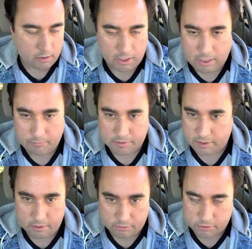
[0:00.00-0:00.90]
hot
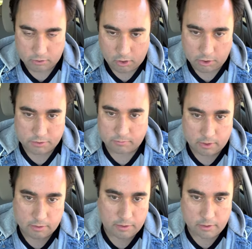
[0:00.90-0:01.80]
potatoes are awesome,
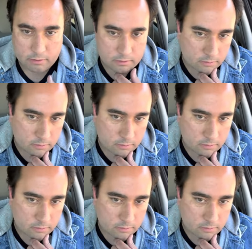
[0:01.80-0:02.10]
aren't they?